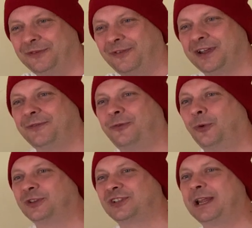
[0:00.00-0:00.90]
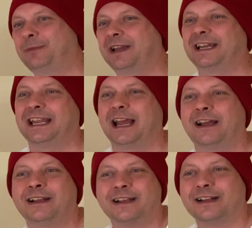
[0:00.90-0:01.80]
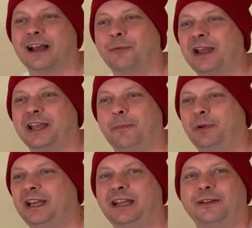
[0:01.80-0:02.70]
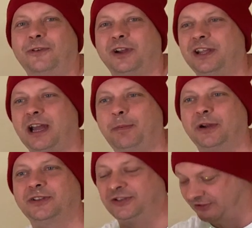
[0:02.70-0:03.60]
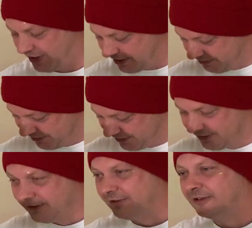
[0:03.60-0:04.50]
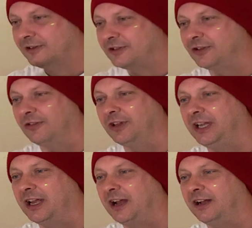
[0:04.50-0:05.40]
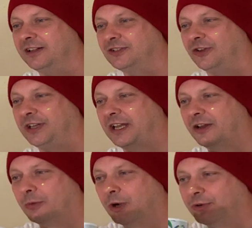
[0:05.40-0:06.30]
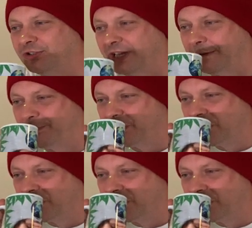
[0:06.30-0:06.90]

fucking fall asleep and then eat a, and wake up and eat the fucking cupboards. So it's not the uh, it's not the end of the world, is it?